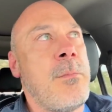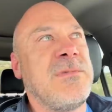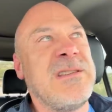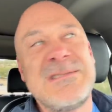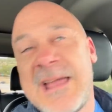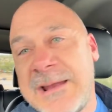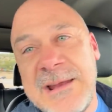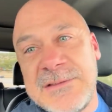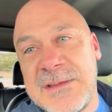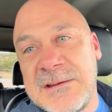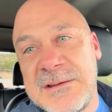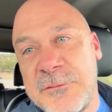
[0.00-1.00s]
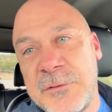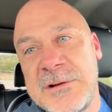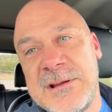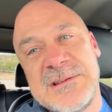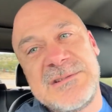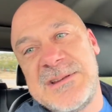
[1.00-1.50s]
To say anything
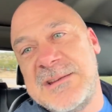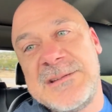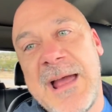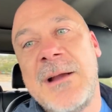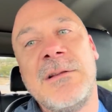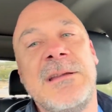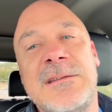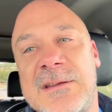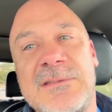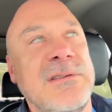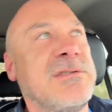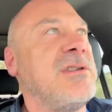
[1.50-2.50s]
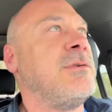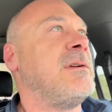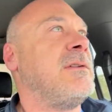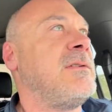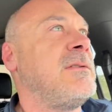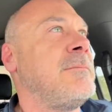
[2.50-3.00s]
different is entirely
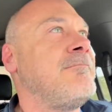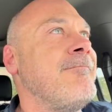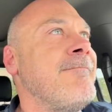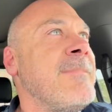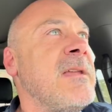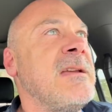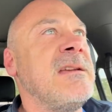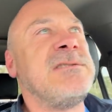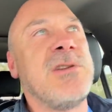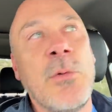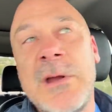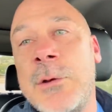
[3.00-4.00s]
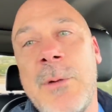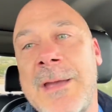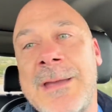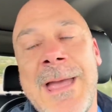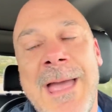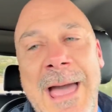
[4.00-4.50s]
disingenuous. So
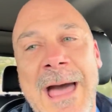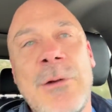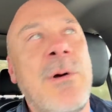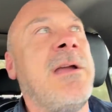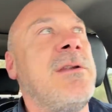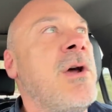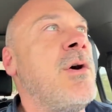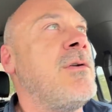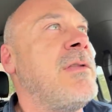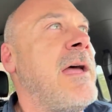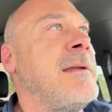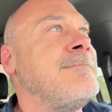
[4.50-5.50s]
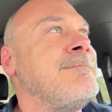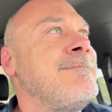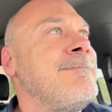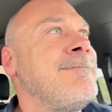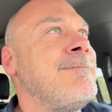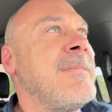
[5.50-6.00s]
anyway, how do I know that
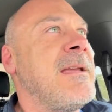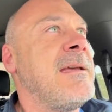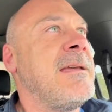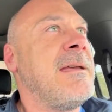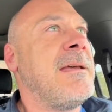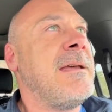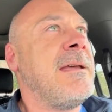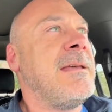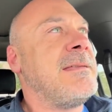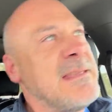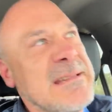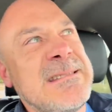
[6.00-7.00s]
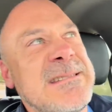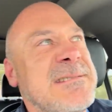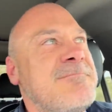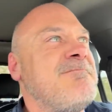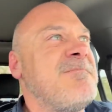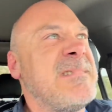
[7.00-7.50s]
this
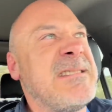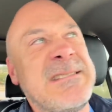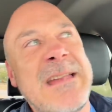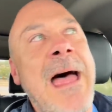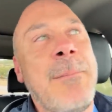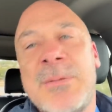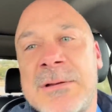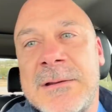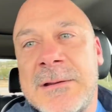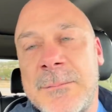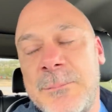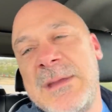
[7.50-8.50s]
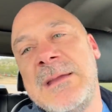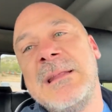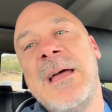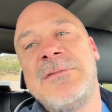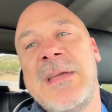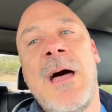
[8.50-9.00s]
step being
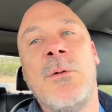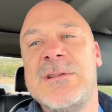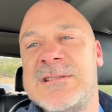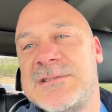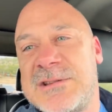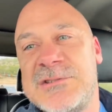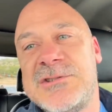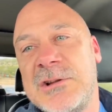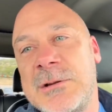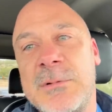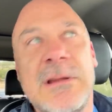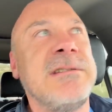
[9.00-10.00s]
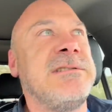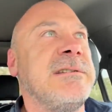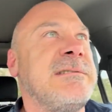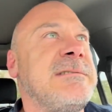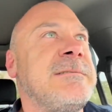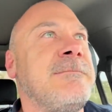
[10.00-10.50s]
left out was intentional and
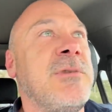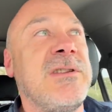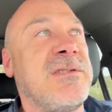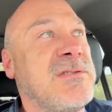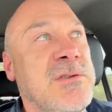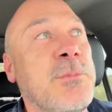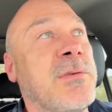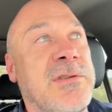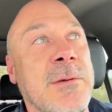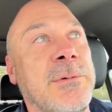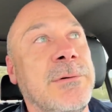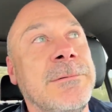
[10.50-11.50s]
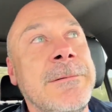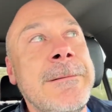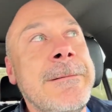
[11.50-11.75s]
malicious? Well, it's super simple.